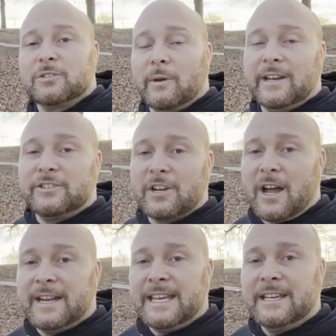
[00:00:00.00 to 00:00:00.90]
away to
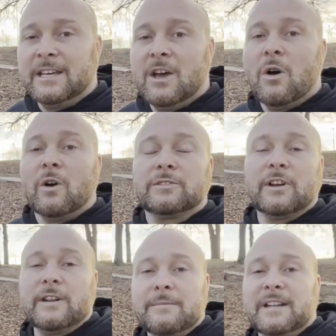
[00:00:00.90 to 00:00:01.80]
Shawnee or
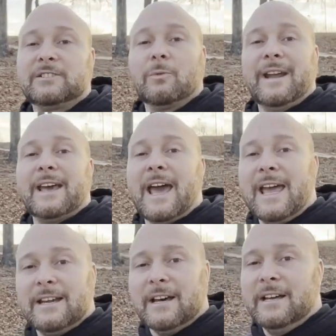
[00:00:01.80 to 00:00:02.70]
30 minutes away to
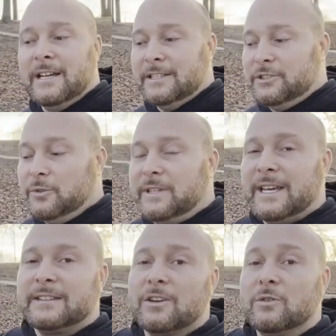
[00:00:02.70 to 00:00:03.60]
Ada to
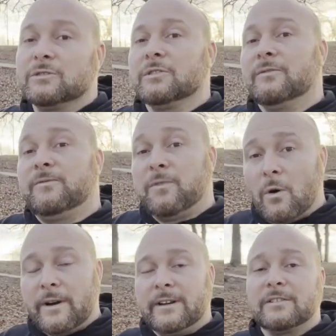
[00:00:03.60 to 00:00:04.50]
get those
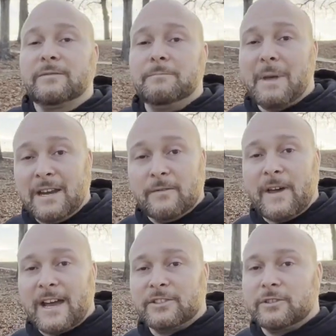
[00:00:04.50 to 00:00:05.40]
foreign
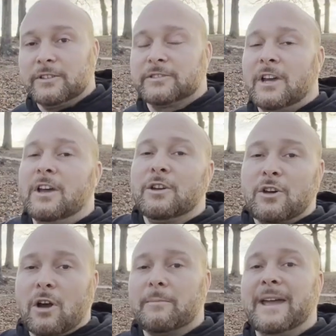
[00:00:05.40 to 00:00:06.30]
manufacturers'
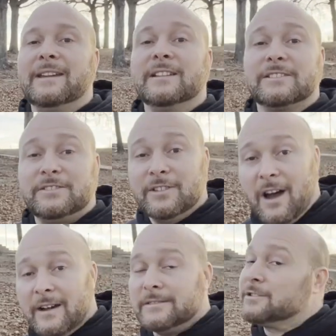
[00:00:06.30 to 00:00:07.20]
car maintenance
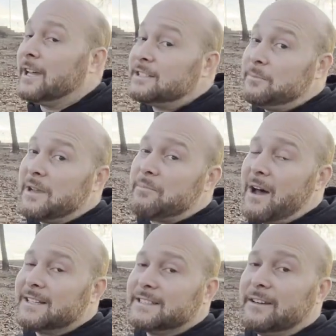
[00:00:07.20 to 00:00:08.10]
done. So that's a big
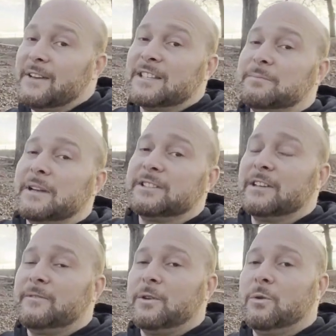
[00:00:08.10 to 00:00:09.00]
positive, especially
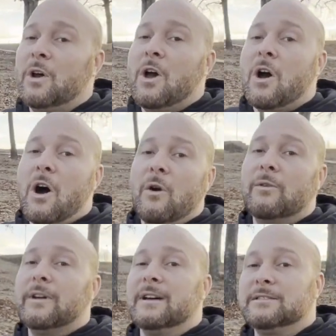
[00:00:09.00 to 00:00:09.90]
if you
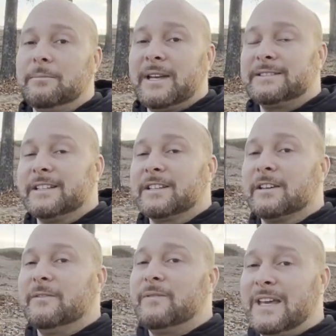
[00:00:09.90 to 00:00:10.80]
own a domestic
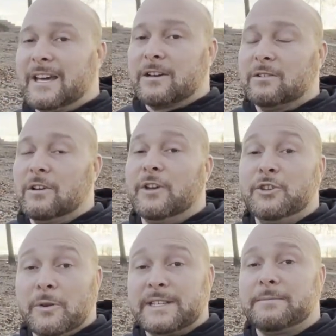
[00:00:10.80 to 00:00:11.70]
vehicle, a
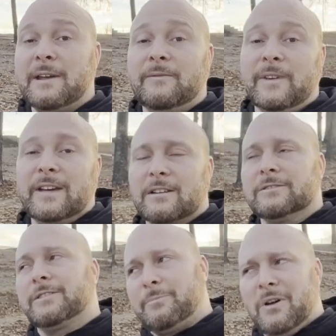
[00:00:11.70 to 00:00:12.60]
US-made vehicle,
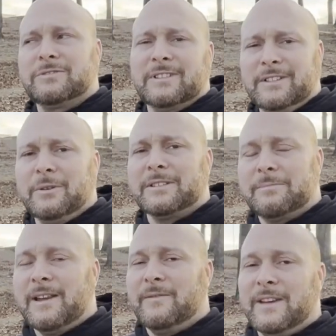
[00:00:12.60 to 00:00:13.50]
supposedly
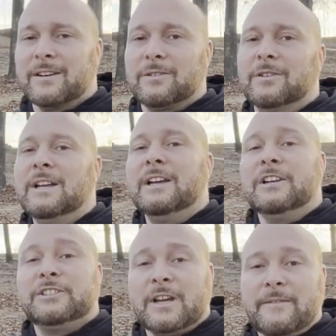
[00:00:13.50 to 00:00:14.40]
US-made vehicle,
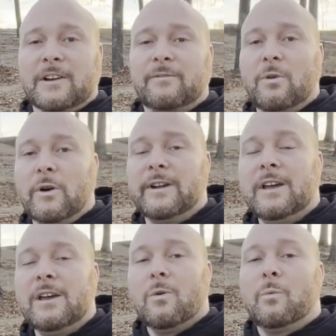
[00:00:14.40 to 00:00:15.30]
Chevy or Ford.
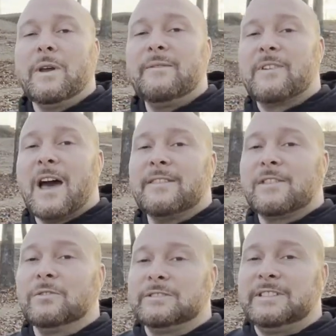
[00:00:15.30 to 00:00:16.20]
We've got
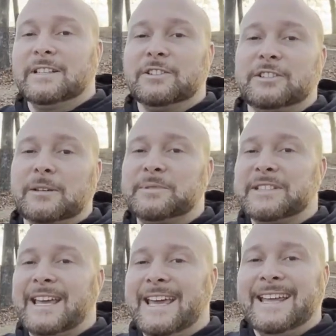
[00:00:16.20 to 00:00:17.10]
those dealerships
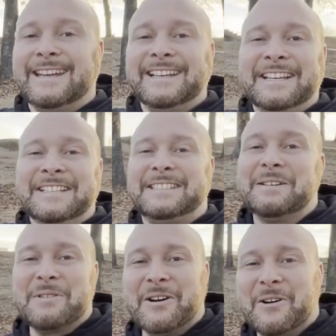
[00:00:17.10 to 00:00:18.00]
in
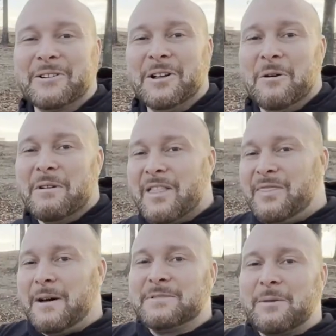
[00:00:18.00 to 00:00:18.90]
Seminole, Oklahoma.
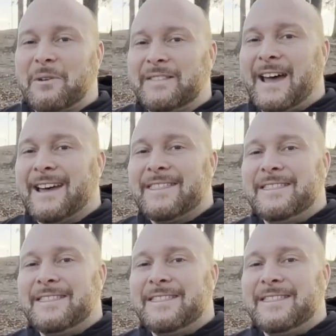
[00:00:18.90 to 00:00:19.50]
Thumbs up on that.